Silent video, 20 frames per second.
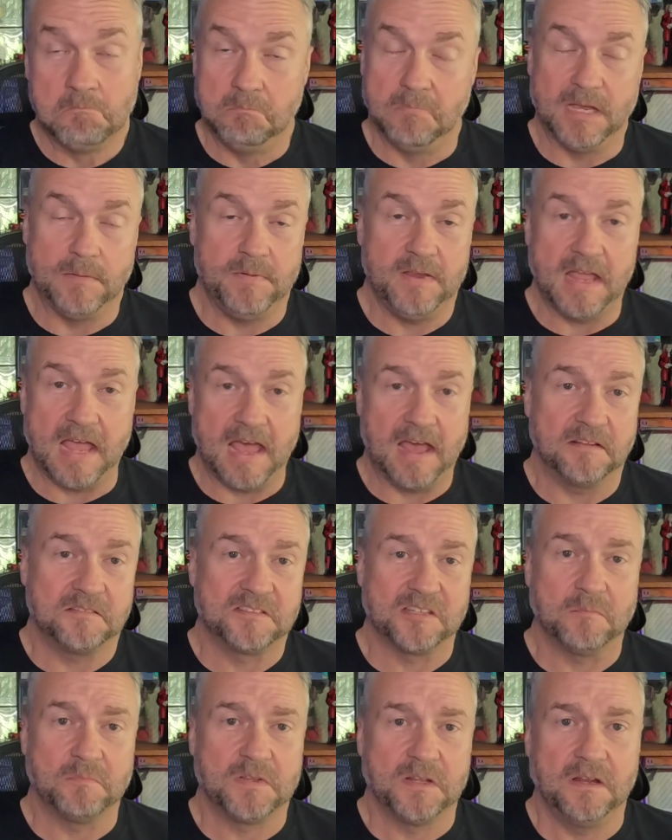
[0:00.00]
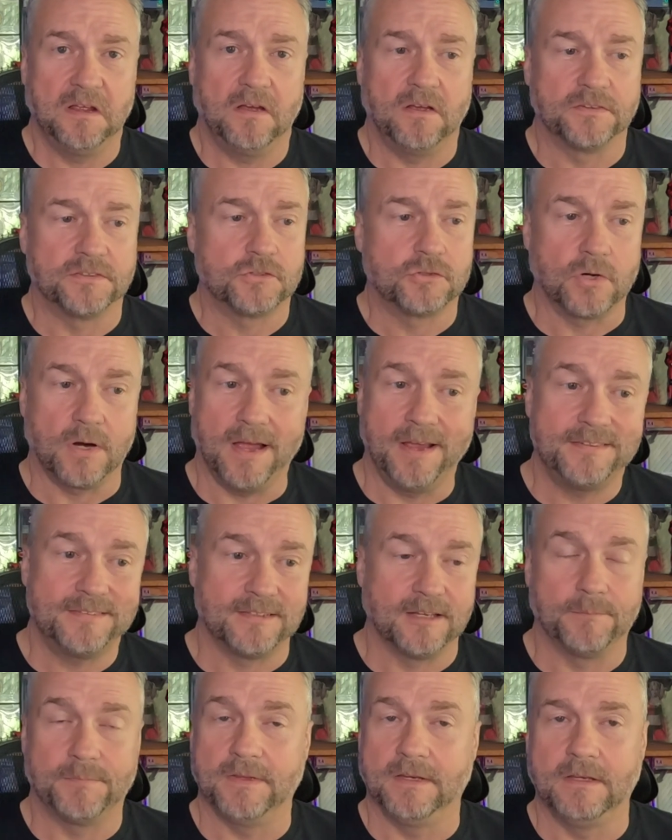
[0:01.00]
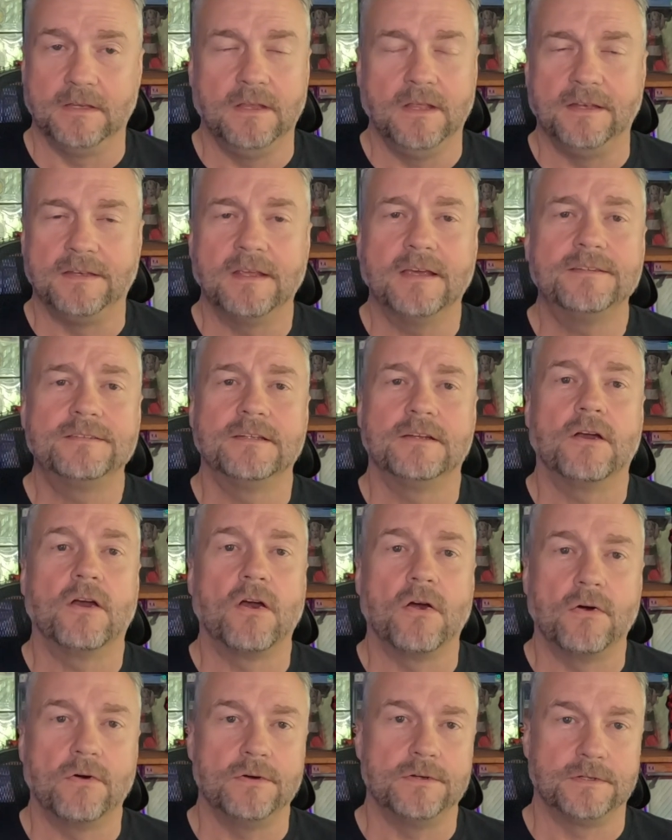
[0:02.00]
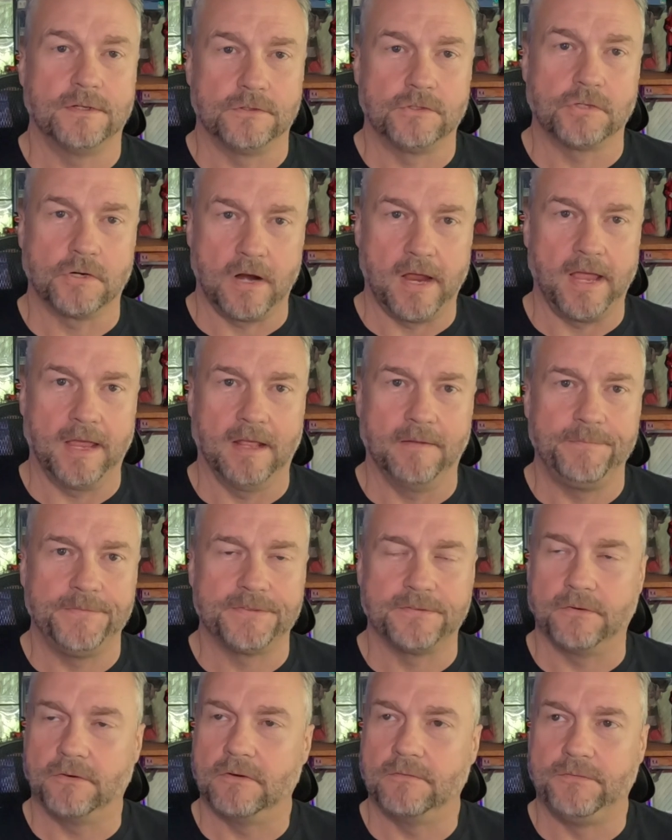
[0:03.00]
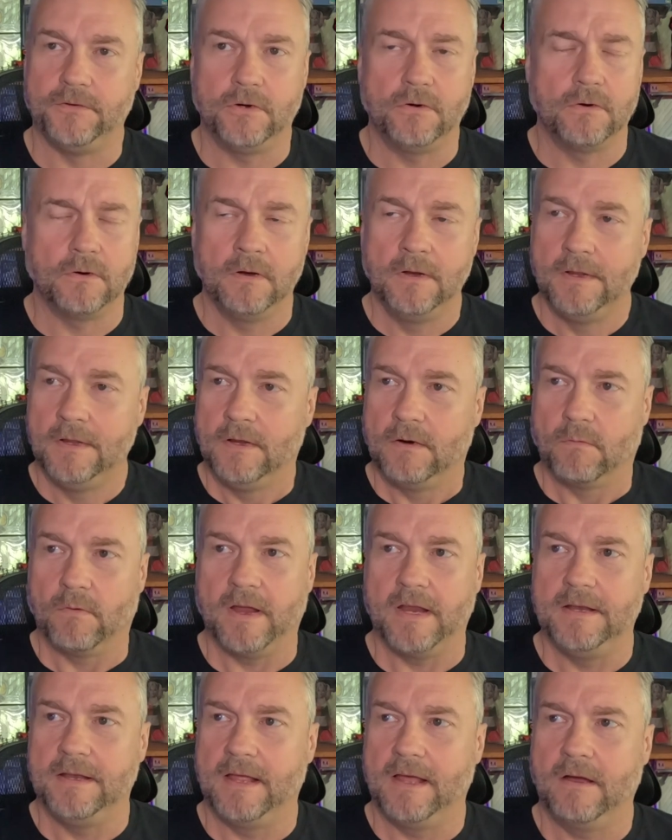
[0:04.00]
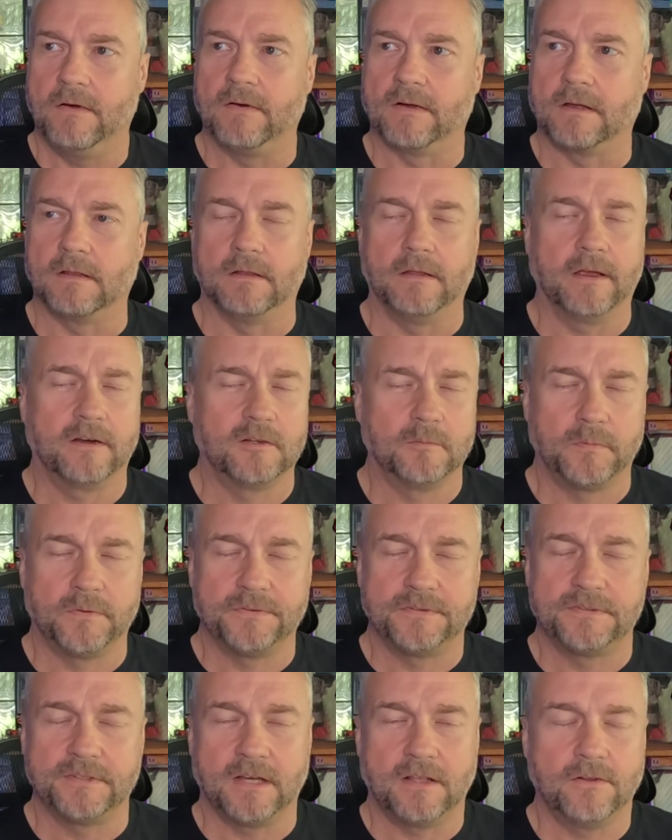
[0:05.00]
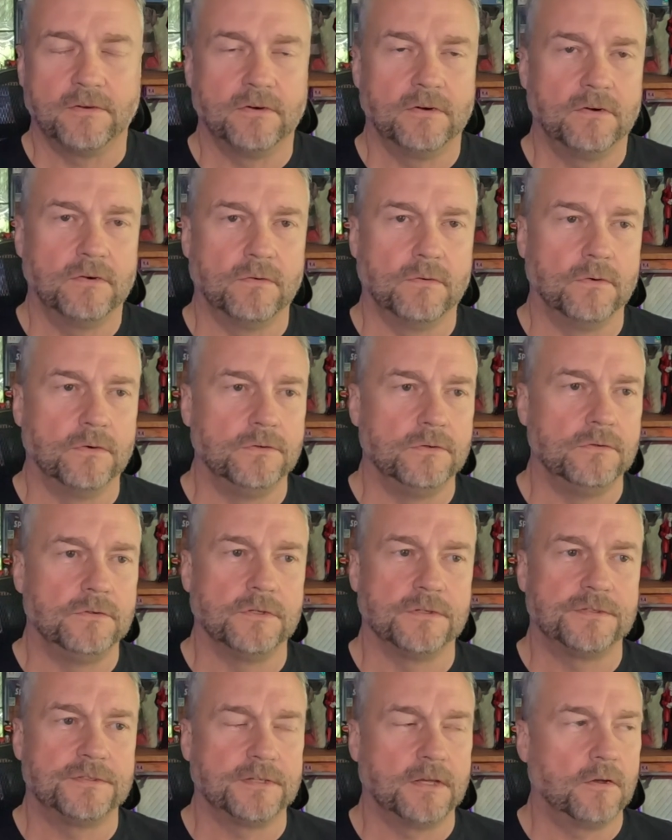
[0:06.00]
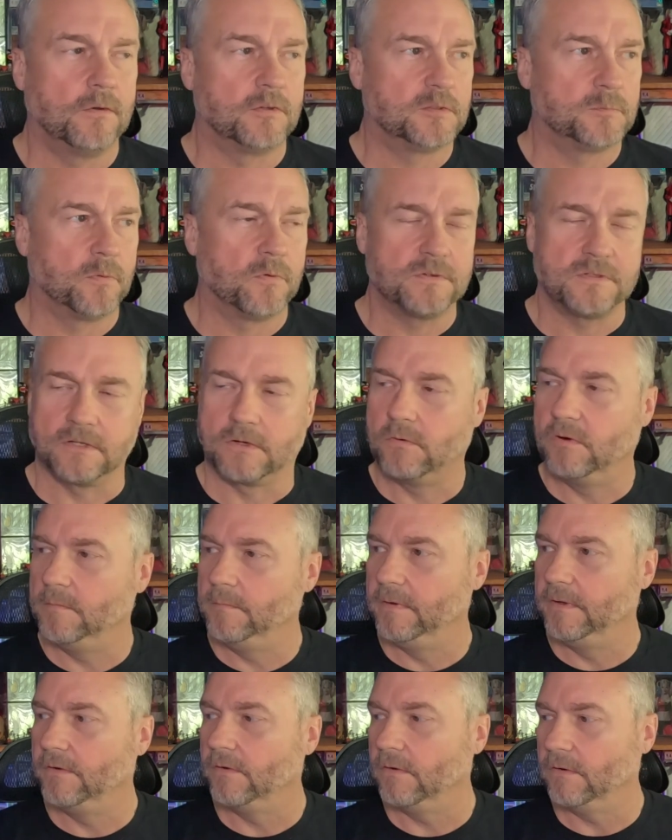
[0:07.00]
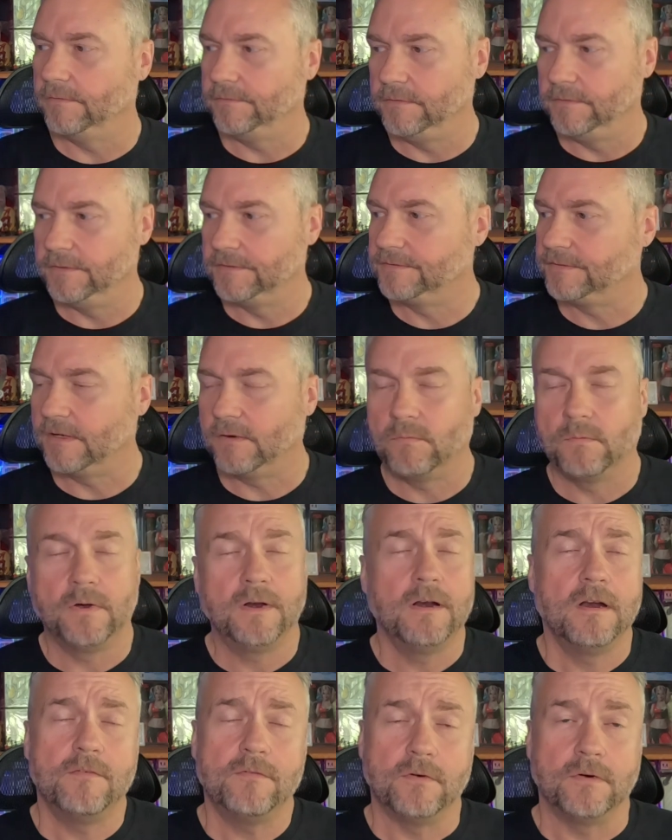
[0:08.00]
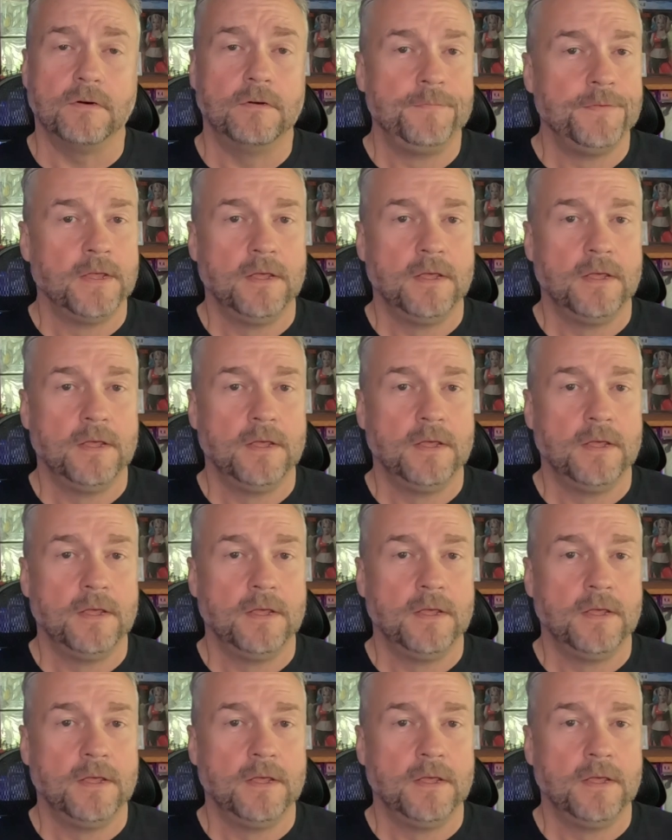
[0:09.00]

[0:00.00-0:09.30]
Maybe add something else, try something. It doesn't hurt to try it. So if you're right now a collectible seller, or you just sell sports equipment, or you just sell whatever,